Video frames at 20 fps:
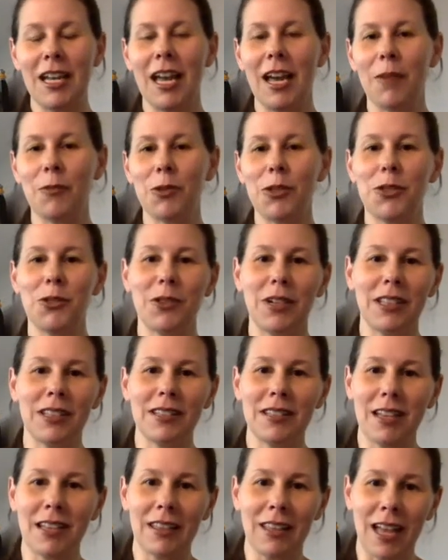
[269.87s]
and we're doing
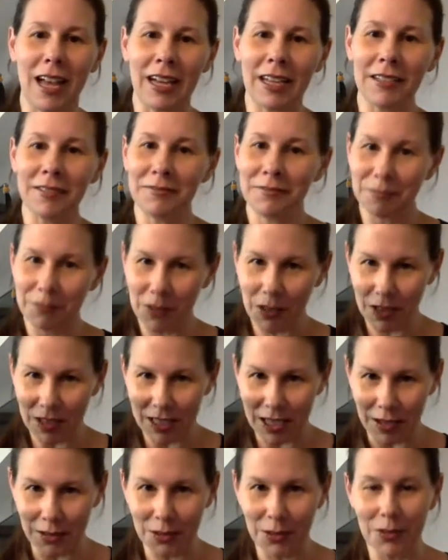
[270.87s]
this online, you can
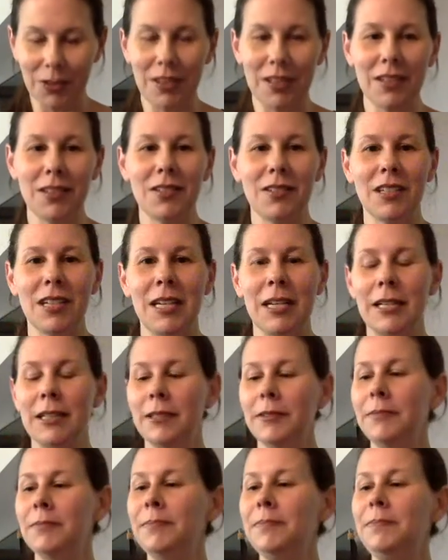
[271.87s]
download this.
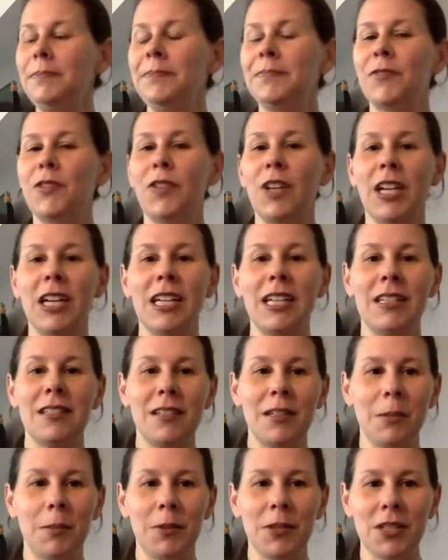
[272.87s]
It's very
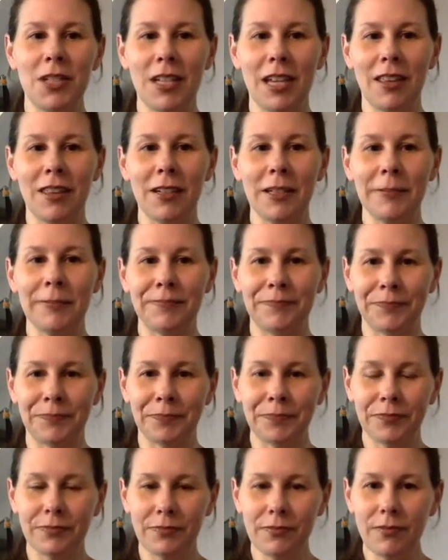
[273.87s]
easy to put together.
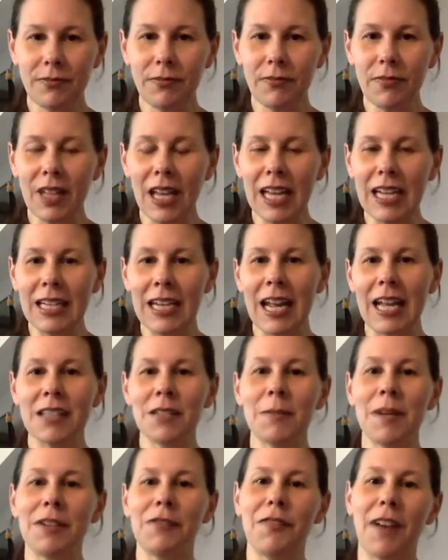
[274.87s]
And it
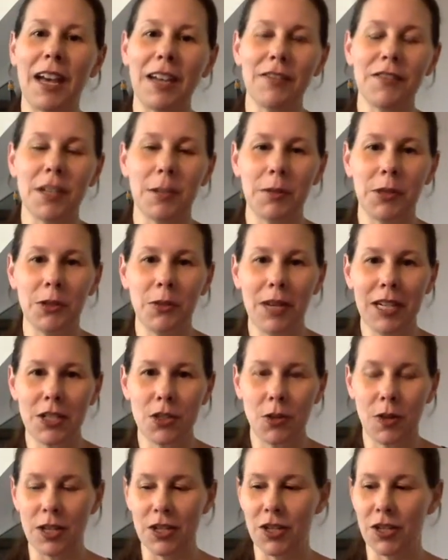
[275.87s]
has my 5
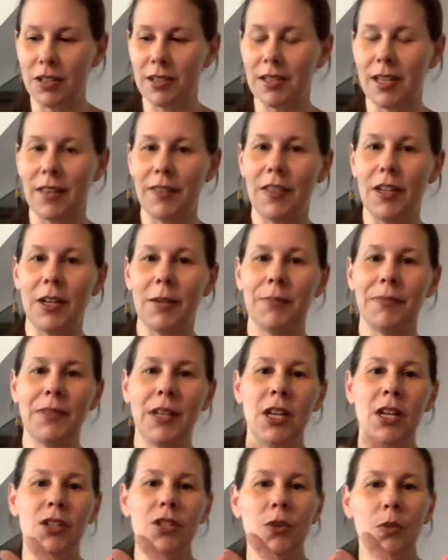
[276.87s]
WH questions on there.
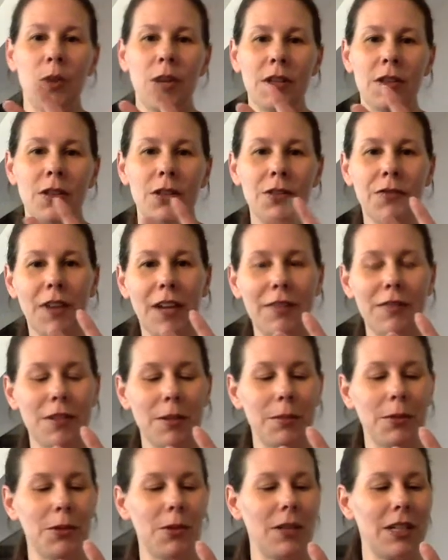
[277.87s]
So what are those 5
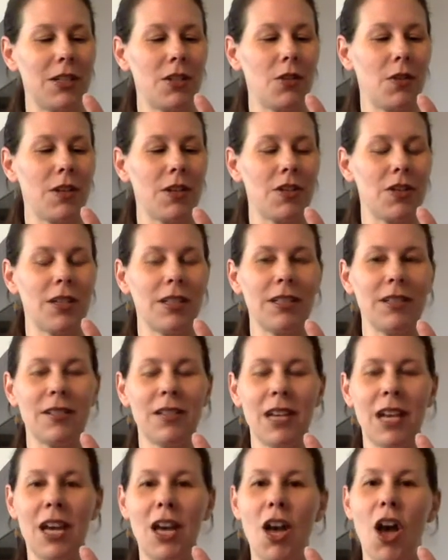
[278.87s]
WH questions?
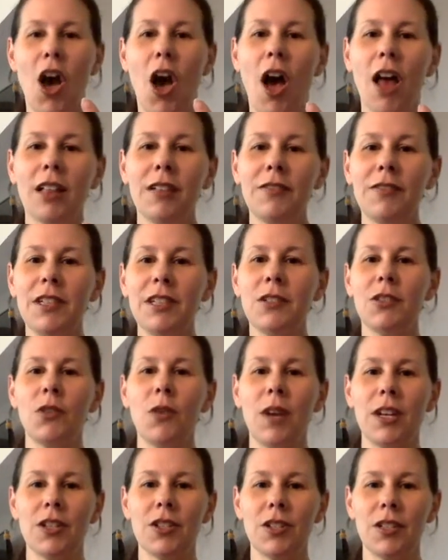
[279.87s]
All of these
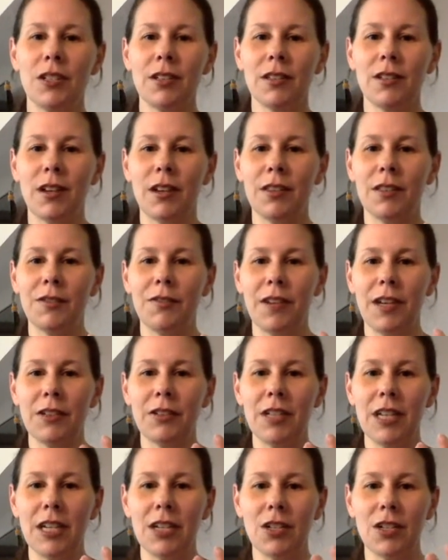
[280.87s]
questions are the
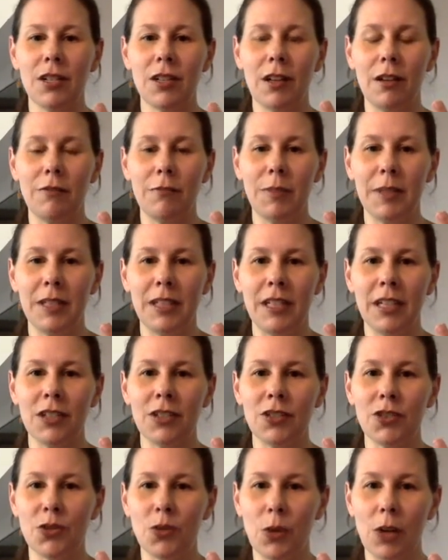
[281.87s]
foundation of building a
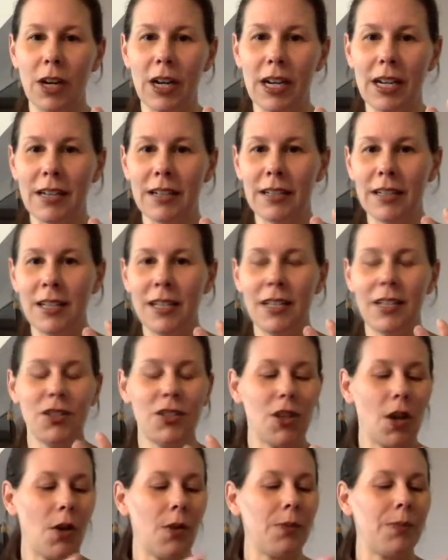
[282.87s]
story.
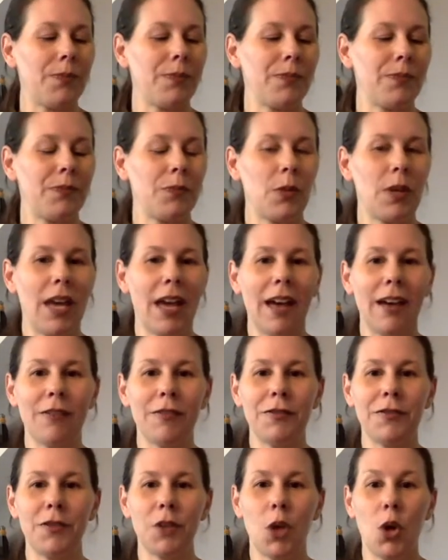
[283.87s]
So we
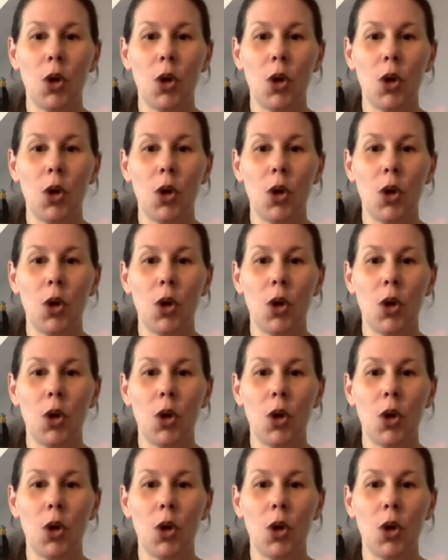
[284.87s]
have